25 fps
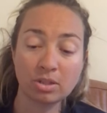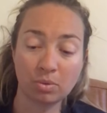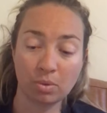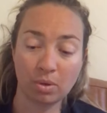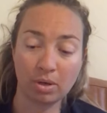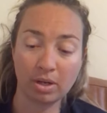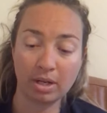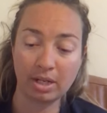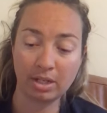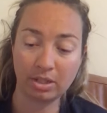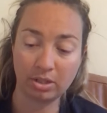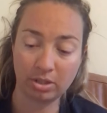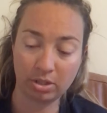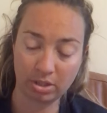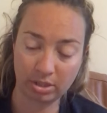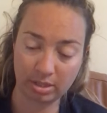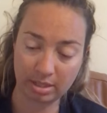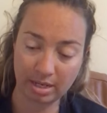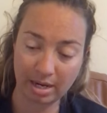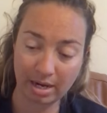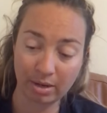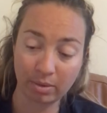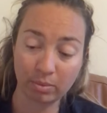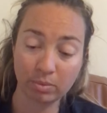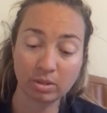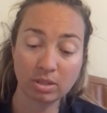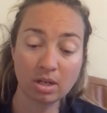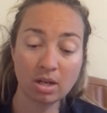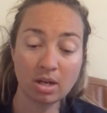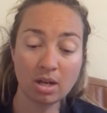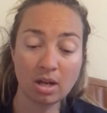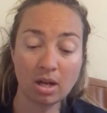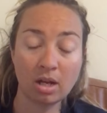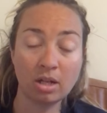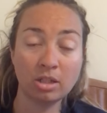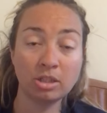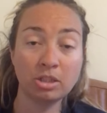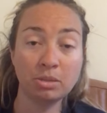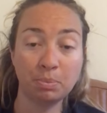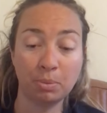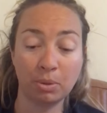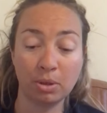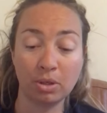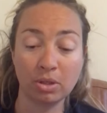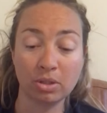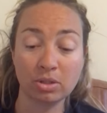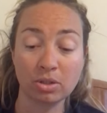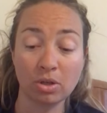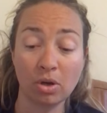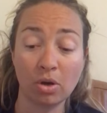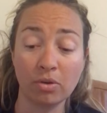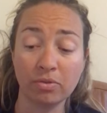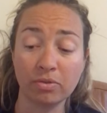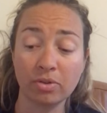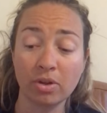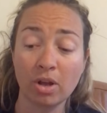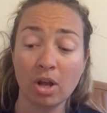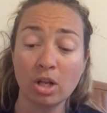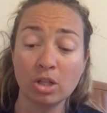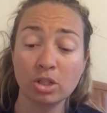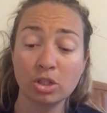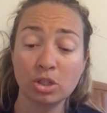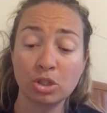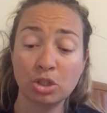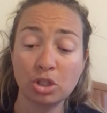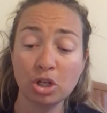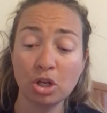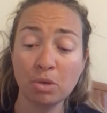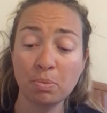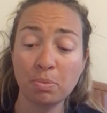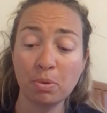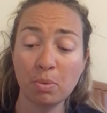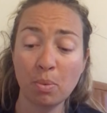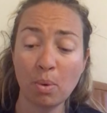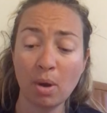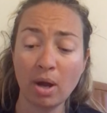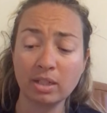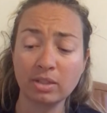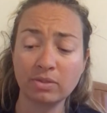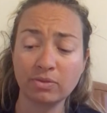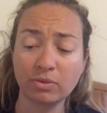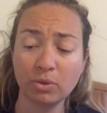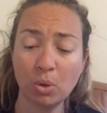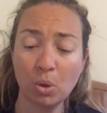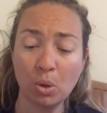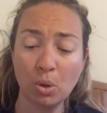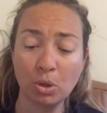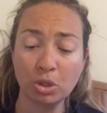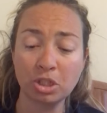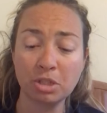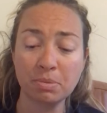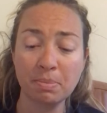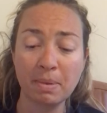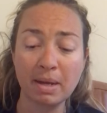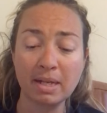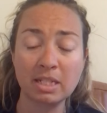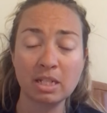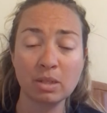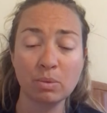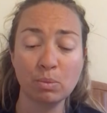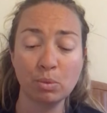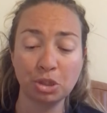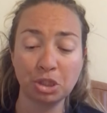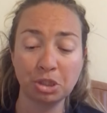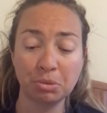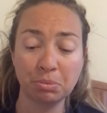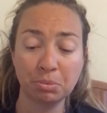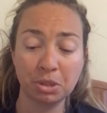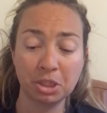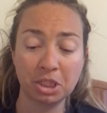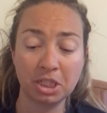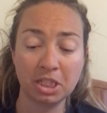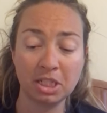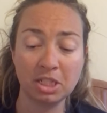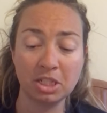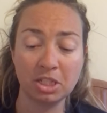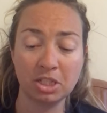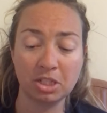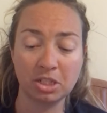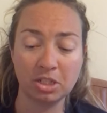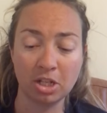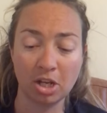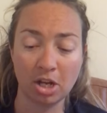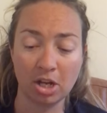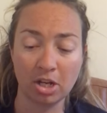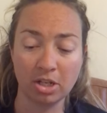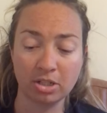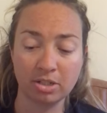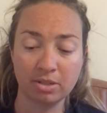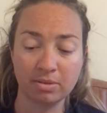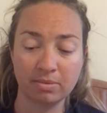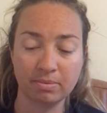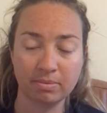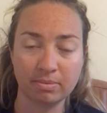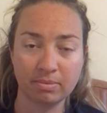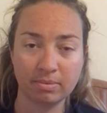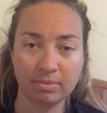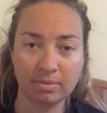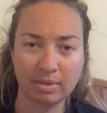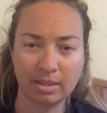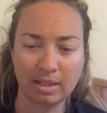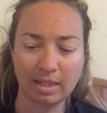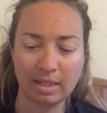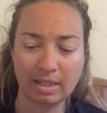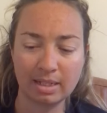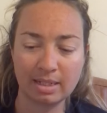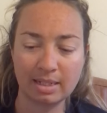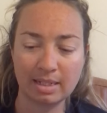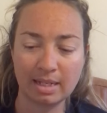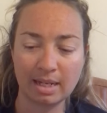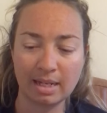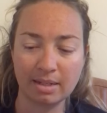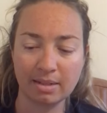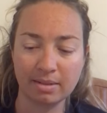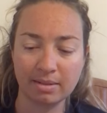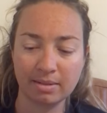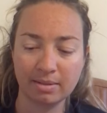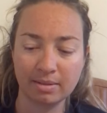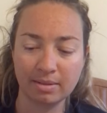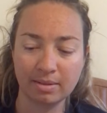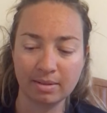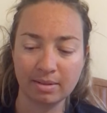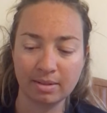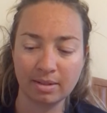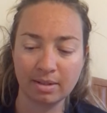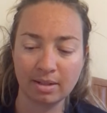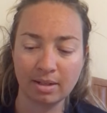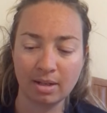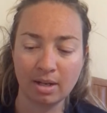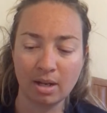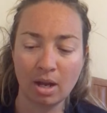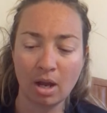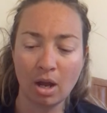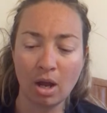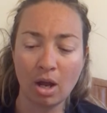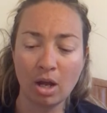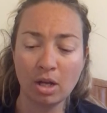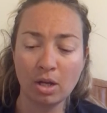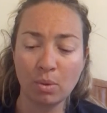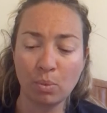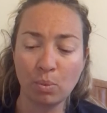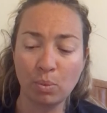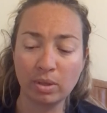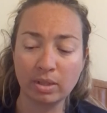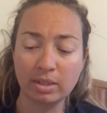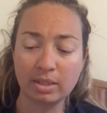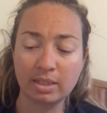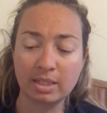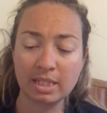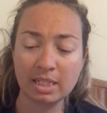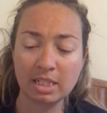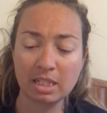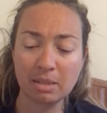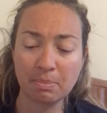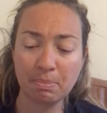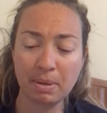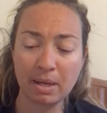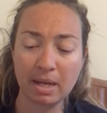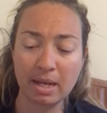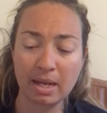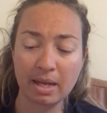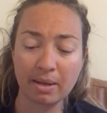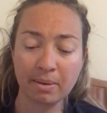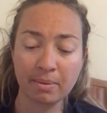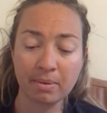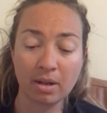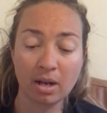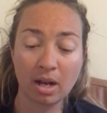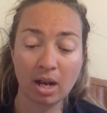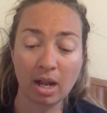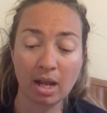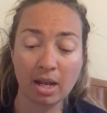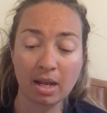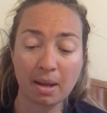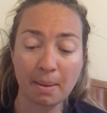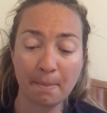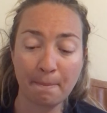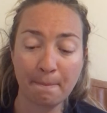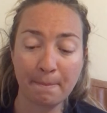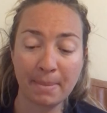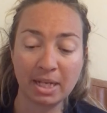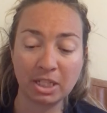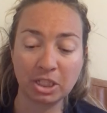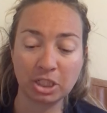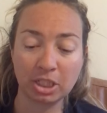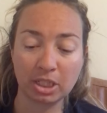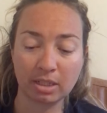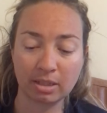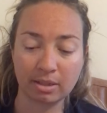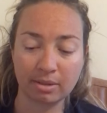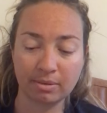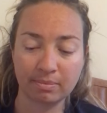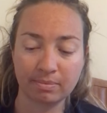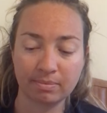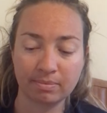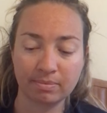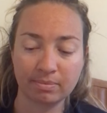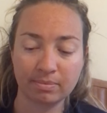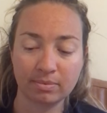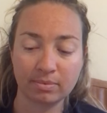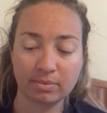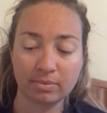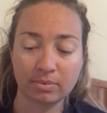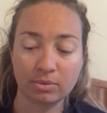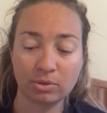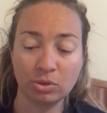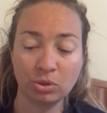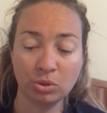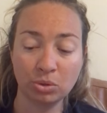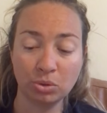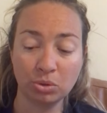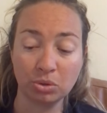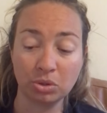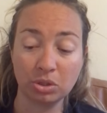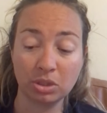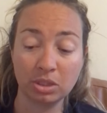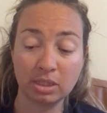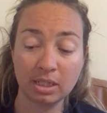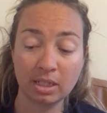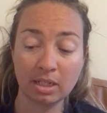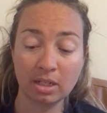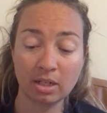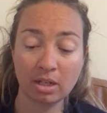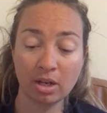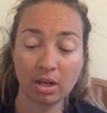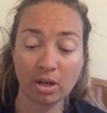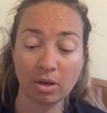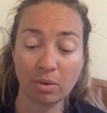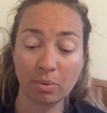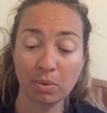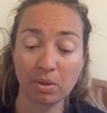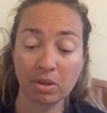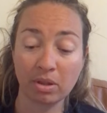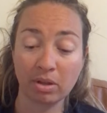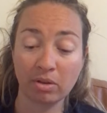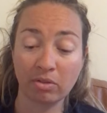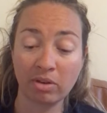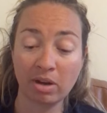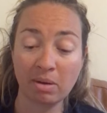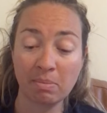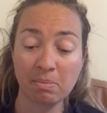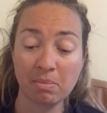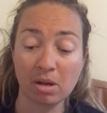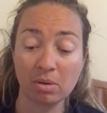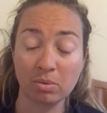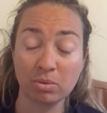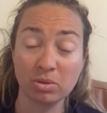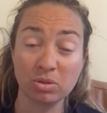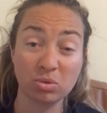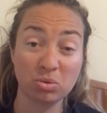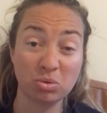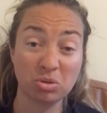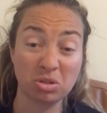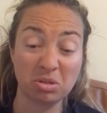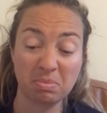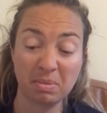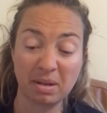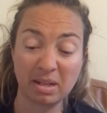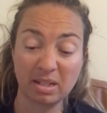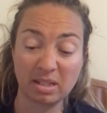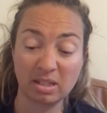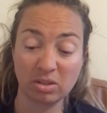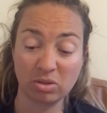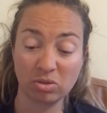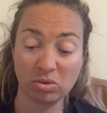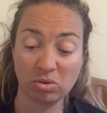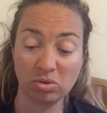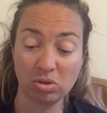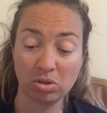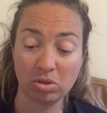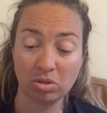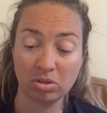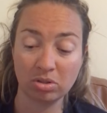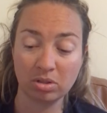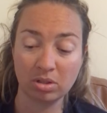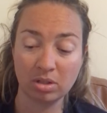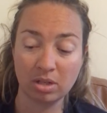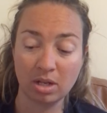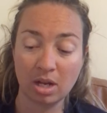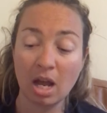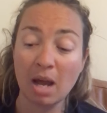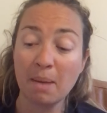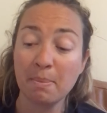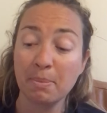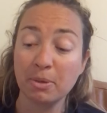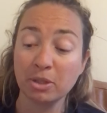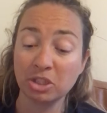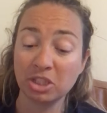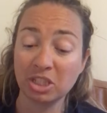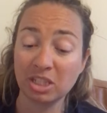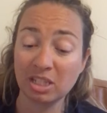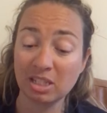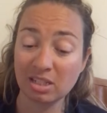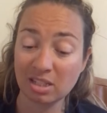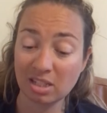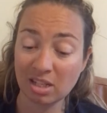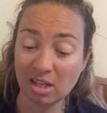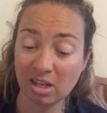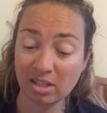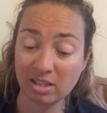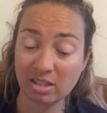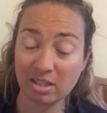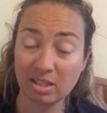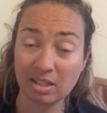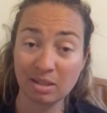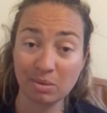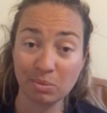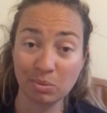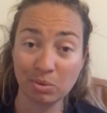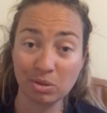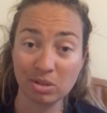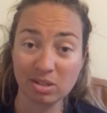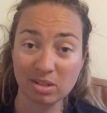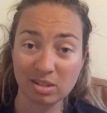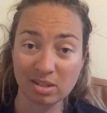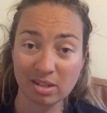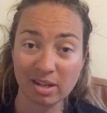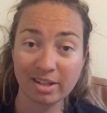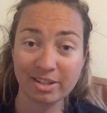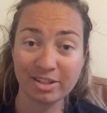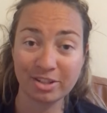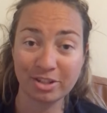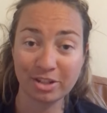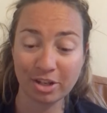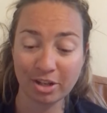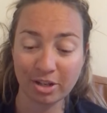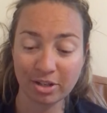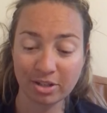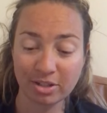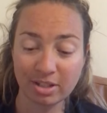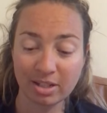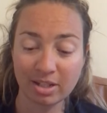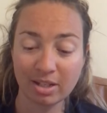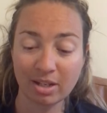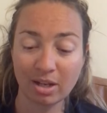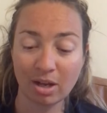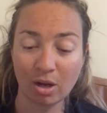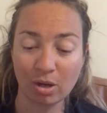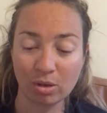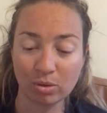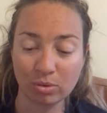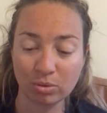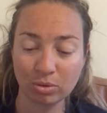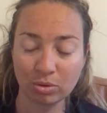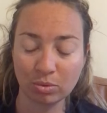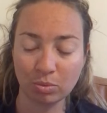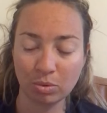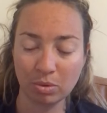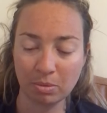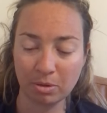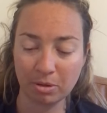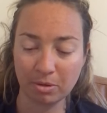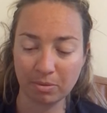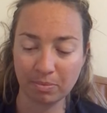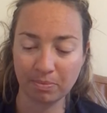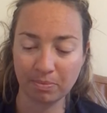one he took down was a large box of super white for automatic washing machines dirt, it said. Will disappear like magic. George didn't know whether Grandma was automatic or not, but she certainly was a dirty old woman.